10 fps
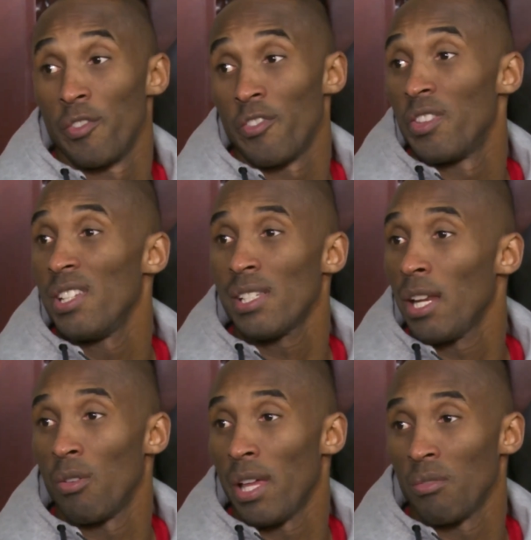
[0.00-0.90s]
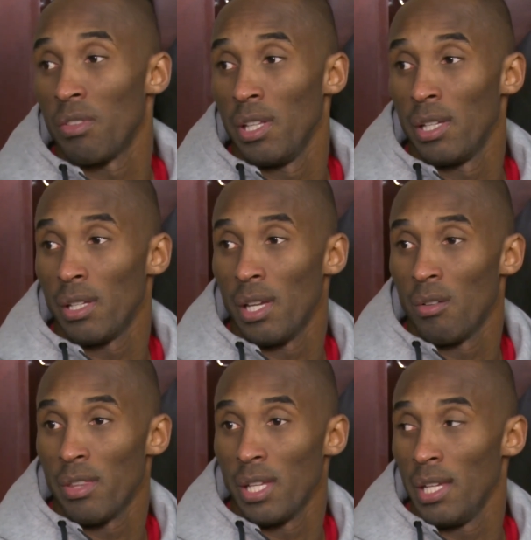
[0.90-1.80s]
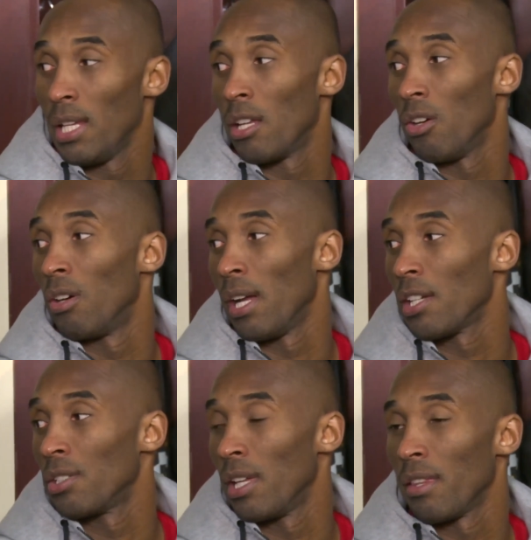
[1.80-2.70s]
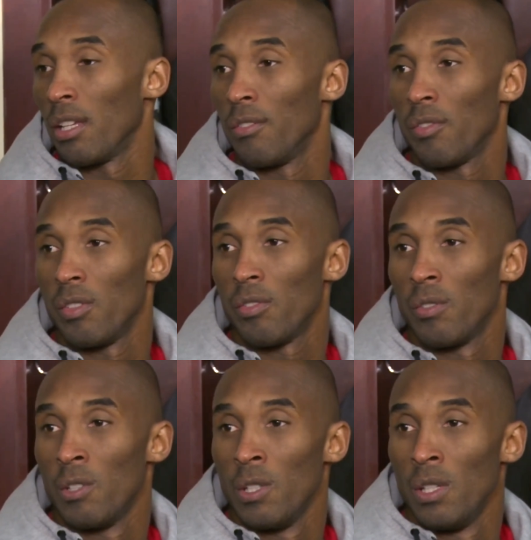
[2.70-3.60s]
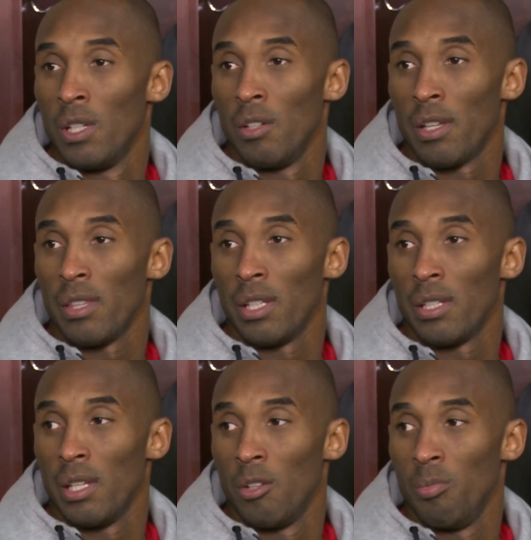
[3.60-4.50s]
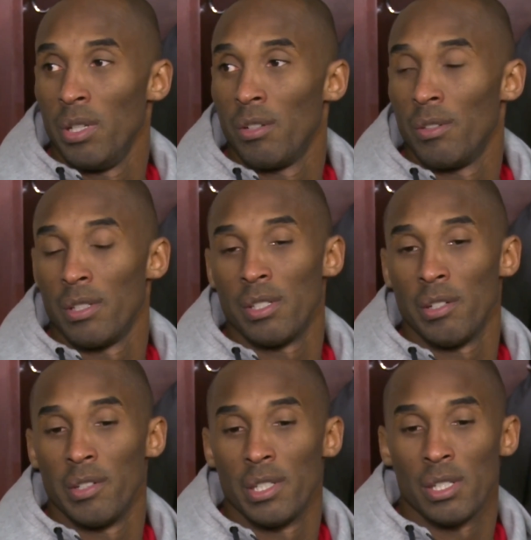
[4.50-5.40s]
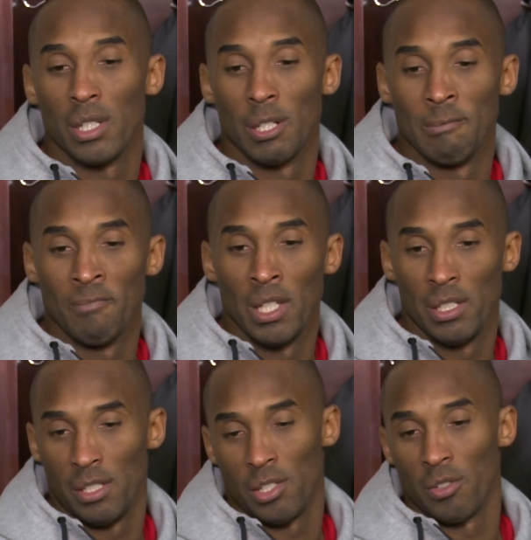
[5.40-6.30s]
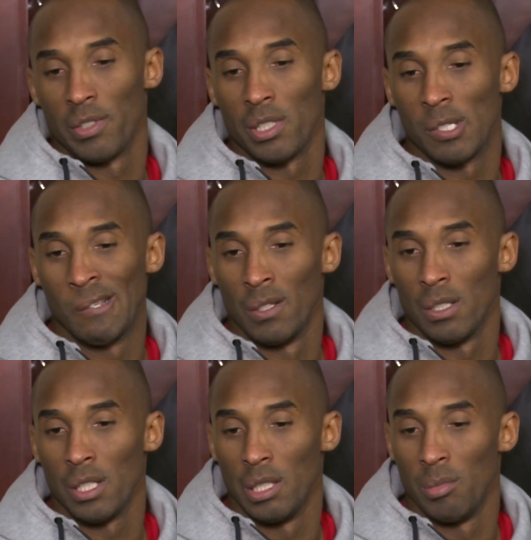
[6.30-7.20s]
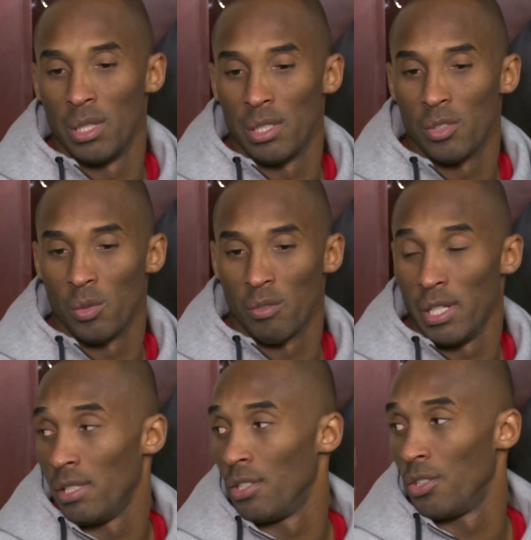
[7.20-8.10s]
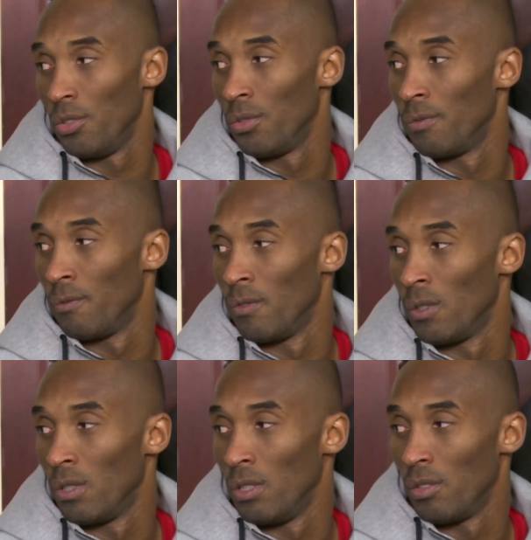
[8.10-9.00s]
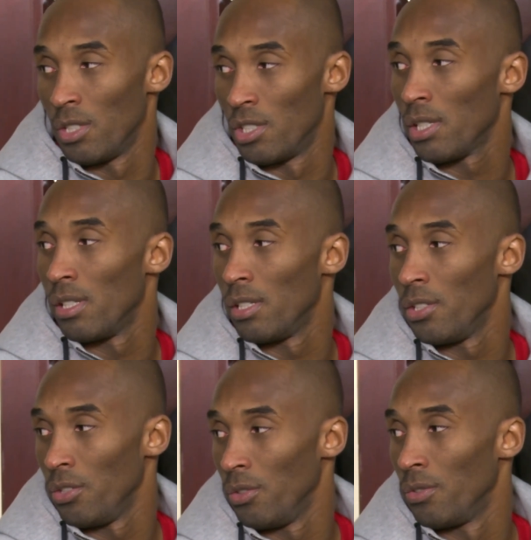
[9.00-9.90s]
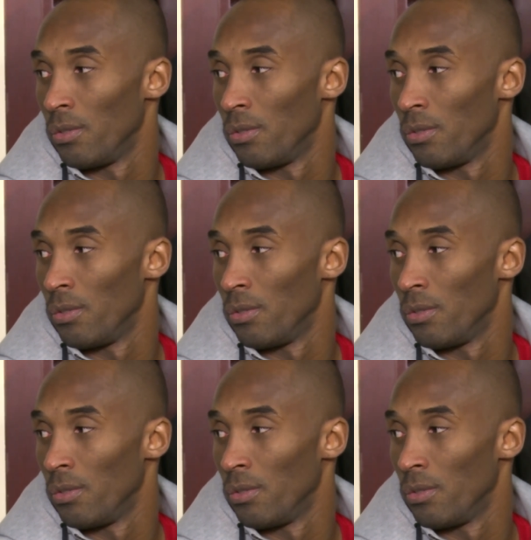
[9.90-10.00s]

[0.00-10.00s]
For this, I don't think any at all. Actually, I think it'd be a serious disservice to limit this to a race issue. You know, it's a justice issue.